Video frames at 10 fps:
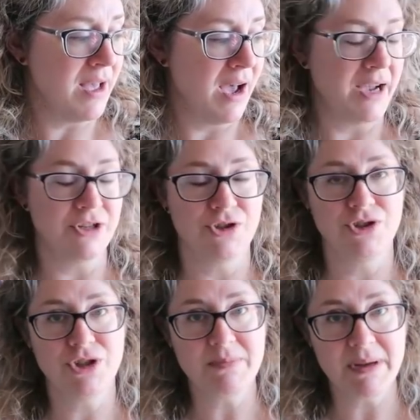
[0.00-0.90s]
I
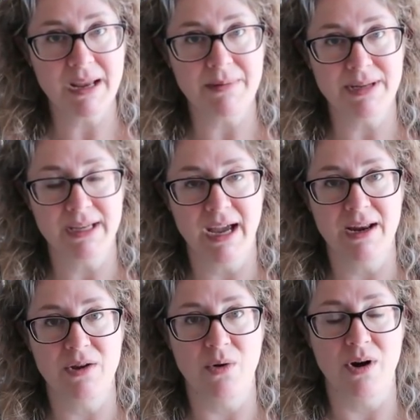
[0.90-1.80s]
should be able to
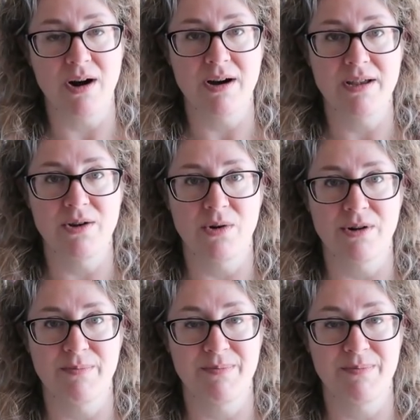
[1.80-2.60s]
get your, your,